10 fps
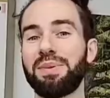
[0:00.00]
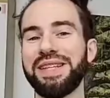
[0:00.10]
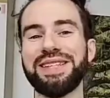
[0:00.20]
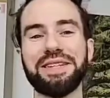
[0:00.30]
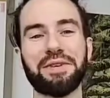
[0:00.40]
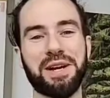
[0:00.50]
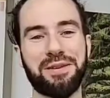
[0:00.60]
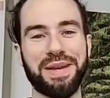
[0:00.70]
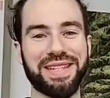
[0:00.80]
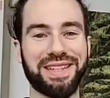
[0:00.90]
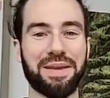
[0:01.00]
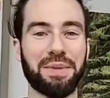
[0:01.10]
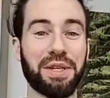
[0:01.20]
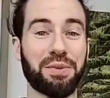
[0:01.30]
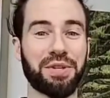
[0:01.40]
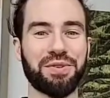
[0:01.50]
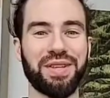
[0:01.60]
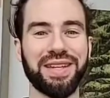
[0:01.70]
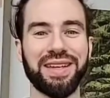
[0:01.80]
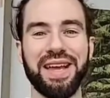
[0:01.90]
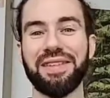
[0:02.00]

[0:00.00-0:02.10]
Please leave a comment to let me know what you think.